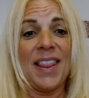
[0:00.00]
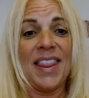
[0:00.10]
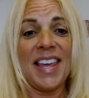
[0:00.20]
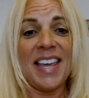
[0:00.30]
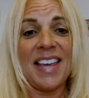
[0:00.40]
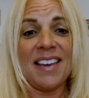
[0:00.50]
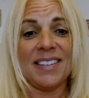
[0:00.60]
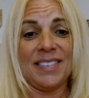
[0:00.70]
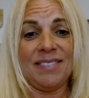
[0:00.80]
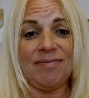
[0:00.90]
The
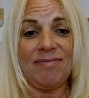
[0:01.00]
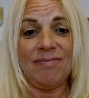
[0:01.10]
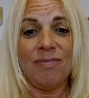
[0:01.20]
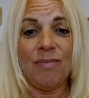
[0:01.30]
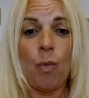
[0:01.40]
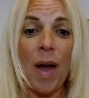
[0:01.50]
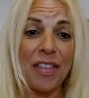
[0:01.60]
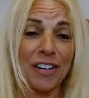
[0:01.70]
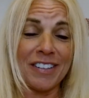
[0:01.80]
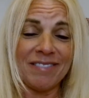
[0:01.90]

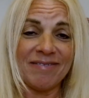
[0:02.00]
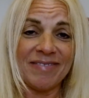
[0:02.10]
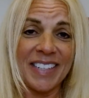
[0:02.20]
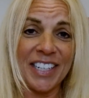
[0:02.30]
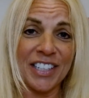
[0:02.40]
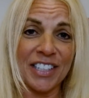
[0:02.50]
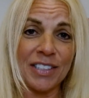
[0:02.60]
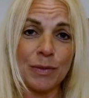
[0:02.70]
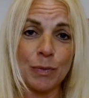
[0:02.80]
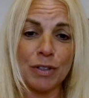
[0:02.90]
weather
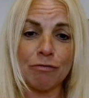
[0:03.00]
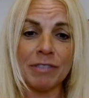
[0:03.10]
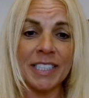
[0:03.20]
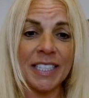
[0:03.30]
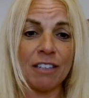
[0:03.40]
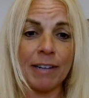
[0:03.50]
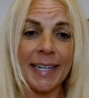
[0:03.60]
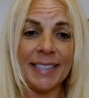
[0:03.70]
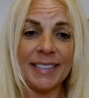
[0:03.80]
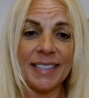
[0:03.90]
here was really
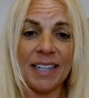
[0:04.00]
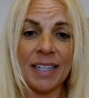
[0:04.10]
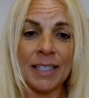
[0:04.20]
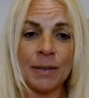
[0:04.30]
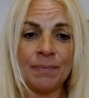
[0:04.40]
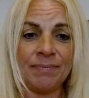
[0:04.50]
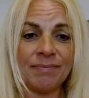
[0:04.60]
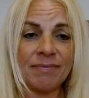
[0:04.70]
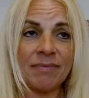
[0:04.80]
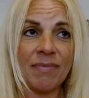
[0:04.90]
great
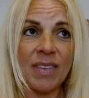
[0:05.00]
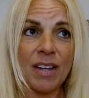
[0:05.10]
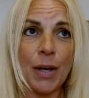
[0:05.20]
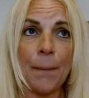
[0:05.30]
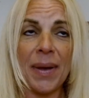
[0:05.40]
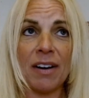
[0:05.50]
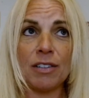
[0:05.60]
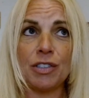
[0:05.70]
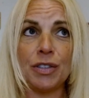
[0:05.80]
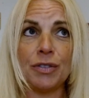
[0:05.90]

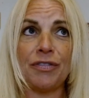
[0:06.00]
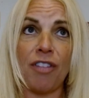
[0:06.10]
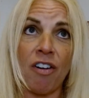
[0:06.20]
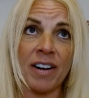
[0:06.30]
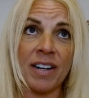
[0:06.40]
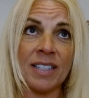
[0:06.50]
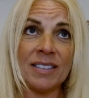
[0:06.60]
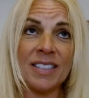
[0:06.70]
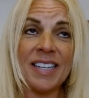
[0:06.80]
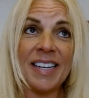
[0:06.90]
compared to Florida.
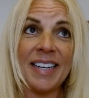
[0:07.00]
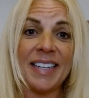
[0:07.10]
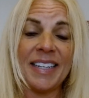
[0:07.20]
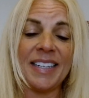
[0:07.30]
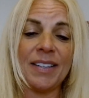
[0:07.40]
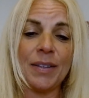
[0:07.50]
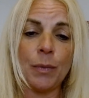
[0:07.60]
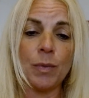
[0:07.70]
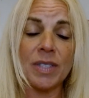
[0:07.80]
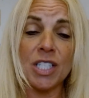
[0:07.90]

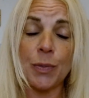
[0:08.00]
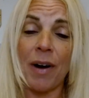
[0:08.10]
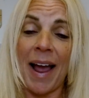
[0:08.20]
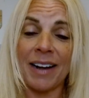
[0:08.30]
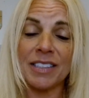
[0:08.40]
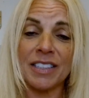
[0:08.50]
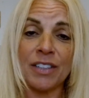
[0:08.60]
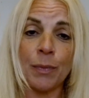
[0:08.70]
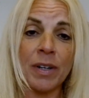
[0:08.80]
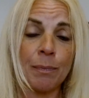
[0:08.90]
Since we're
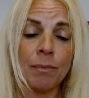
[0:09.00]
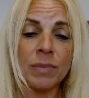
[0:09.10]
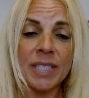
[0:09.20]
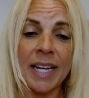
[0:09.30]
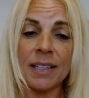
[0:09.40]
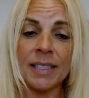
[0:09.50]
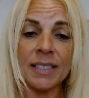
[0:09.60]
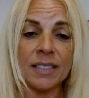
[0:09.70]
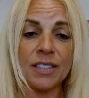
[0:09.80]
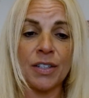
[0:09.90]
active, we're
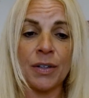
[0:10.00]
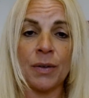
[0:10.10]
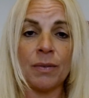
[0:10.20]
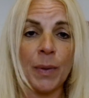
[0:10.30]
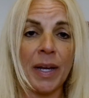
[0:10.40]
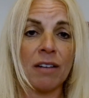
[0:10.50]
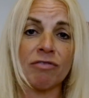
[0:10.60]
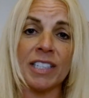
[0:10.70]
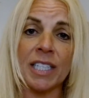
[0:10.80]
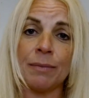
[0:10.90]
cyclists, so we can
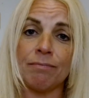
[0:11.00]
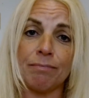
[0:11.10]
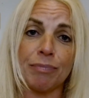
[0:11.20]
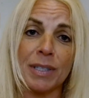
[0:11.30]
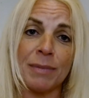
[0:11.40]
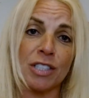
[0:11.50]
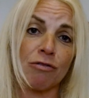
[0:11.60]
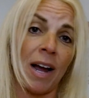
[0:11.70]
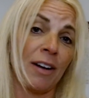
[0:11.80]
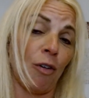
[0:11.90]
really pretty much
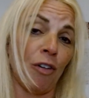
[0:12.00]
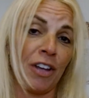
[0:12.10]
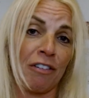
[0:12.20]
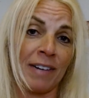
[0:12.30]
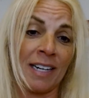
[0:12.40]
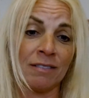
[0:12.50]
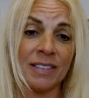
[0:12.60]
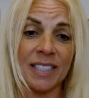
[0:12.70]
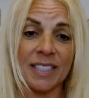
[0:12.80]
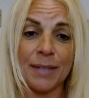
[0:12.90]
ride all year
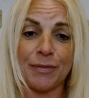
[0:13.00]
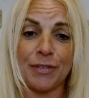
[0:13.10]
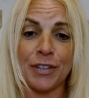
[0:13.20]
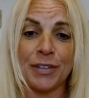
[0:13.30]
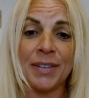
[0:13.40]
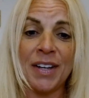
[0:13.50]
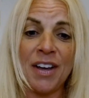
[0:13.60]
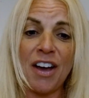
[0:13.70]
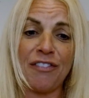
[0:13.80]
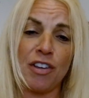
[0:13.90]
round, except for
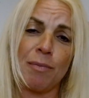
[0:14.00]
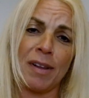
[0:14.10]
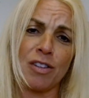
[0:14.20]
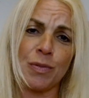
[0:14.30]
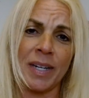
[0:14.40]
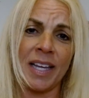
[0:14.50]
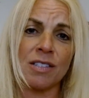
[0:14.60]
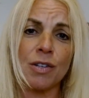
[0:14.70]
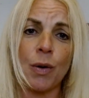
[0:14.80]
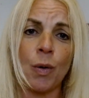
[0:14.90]
a few months when it
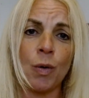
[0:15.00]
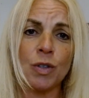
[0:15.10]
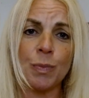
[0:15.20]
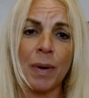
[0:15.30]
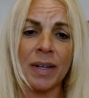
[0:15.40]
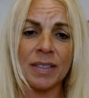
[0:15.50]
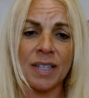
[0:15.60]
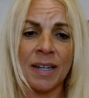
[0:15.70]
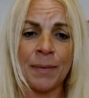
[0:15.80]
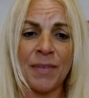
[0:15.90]
gets cold. But
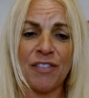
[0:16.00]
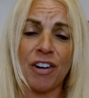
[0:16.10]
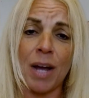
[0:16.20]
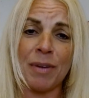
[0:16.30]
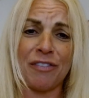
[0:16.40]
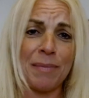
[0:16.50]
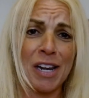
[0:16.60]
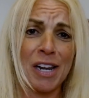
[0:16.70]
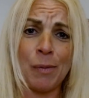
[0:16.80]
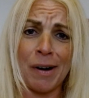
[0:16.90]
if you're coming from
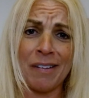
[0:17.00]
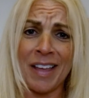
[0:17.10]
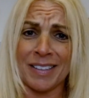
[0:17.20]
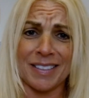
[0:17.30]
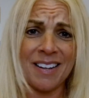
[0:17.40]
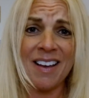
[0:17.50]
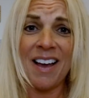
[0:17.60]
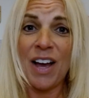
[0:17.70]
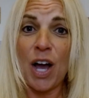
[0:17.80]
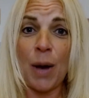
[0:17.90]
anywhere that's
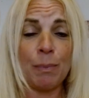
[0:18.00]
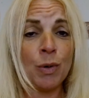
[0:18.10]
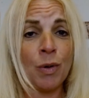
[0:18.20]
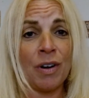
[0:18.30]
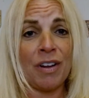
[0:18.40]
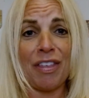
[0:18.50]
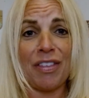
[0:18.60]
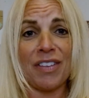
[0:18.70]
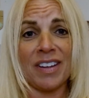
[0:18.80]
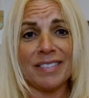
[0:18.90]
up north,
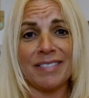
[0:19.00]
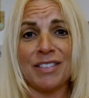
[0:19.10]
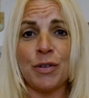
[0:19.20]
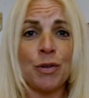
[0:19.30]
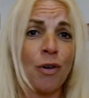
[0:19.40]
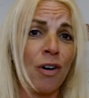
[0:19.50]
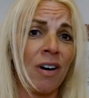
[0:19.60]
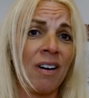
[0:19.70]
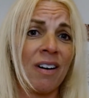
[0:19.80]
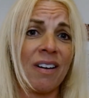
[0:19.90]
New
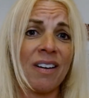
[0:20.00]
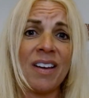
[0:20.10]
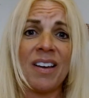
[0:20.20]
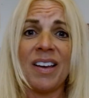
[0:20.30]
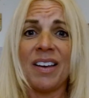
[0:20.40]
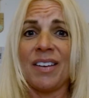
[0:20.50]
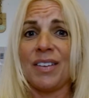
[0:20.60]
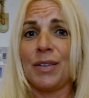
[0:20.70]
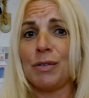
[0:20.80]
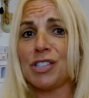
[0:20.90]
York,
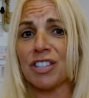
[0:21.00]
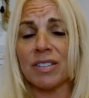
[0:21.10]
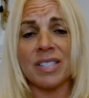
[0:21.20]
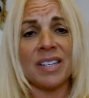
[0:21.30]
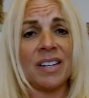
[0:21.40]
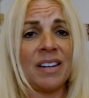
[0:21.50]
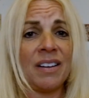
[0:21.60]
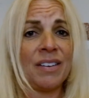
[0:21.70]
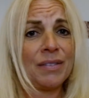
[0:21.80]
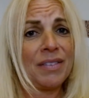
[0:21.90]
New Jersey,